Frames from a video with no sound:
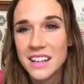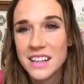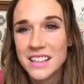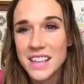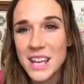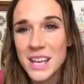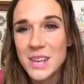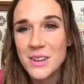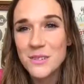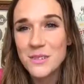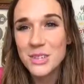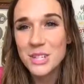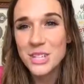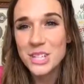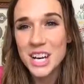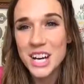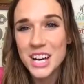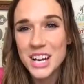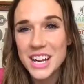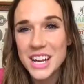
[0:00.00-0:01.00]
Thank you for
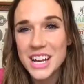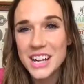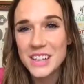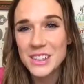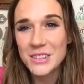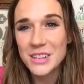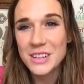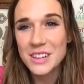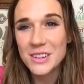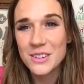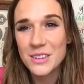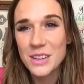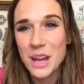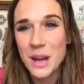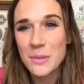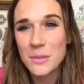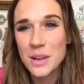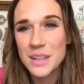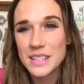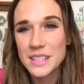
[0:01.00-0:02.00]
sharing, Three Little
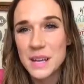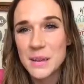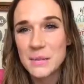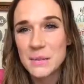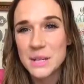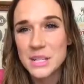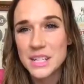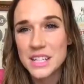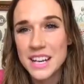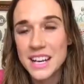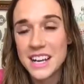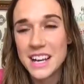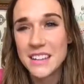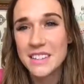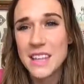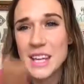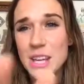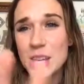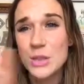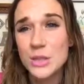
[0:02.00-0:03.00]
Cowboys. I appreciate it.
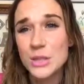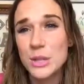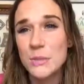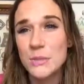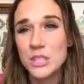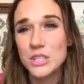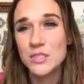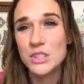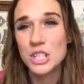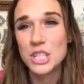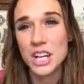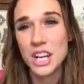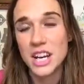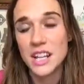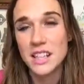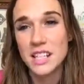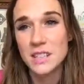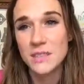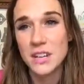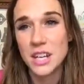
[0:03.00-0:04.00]
Thank you so much for sharing
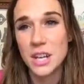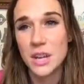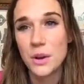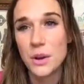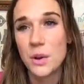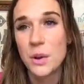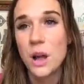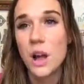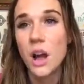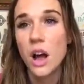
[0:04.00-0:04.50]
this video.